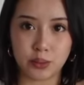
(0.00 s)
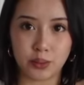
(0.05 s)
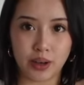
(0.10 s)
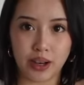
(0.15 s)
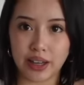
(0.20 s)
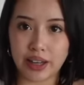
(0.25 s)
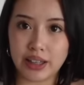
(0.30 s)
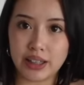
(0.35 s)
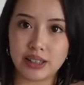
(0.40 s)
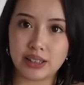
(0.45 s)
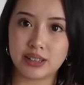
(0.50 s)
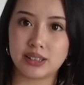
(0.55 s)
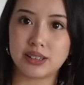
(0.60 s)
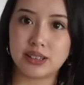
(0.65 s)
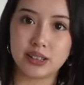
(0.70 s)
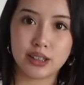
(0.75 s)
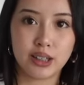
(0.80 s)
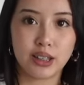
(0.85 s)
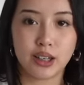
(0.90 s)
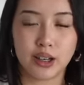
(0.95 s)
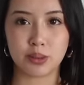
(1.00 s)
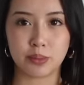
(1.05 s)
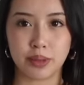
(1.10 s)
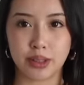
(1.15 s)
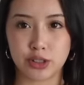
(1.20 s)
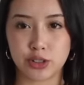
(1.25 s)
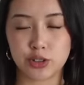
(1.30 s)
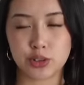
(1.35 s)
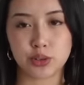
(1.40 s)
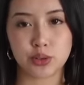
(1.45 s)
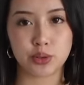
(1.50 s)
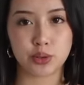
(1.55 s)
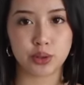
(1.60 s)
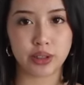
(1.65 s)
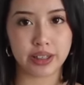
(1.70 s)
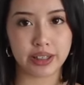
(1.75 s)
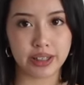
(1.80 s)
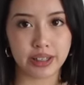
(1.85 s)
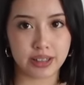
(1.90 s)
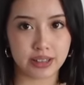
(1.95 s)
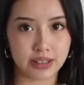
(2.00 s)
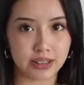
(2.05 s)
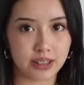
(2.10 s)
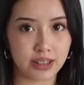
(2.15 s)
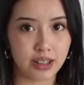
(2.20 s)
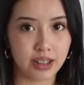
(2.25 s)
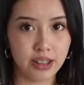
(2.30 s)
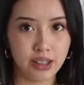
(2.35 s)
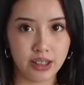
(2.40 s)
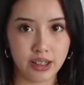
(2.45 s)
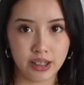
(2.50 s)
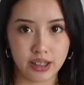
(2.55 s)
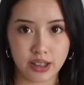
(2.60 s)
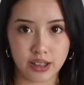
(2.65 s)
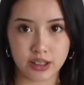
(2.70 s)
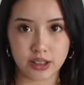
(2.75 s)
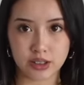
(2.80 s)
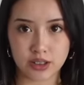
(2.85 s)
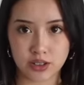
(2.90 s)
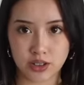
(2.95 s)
white, symmetrical I guess, kind of